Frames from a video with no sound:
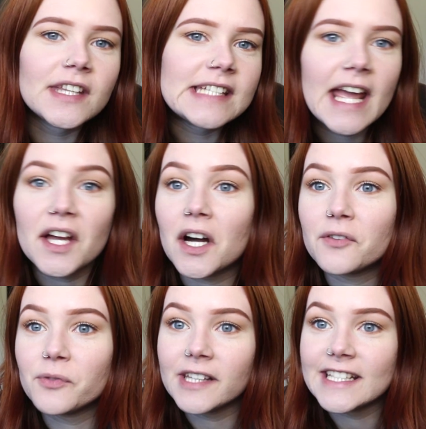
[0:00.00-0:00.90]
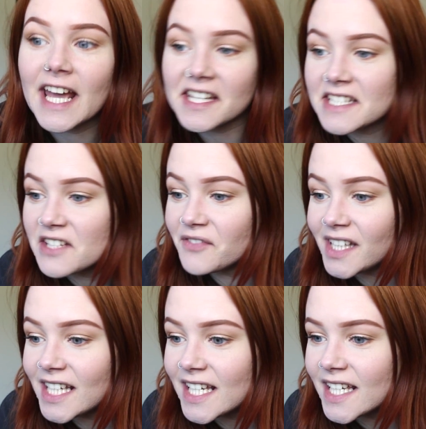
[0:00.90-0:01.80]
the day off really
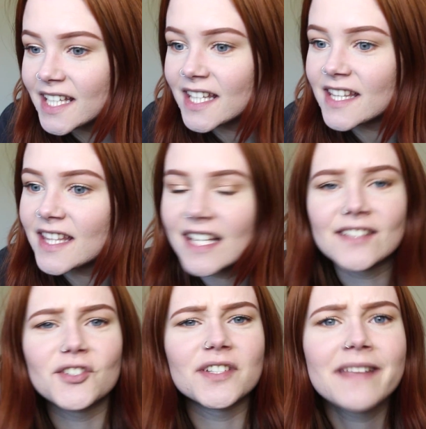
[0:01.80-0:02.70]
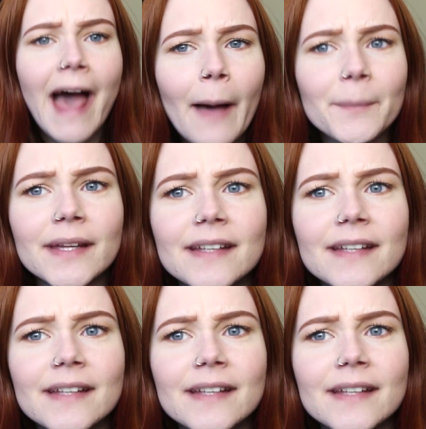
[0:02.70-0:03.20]
negatively, and then things just happen.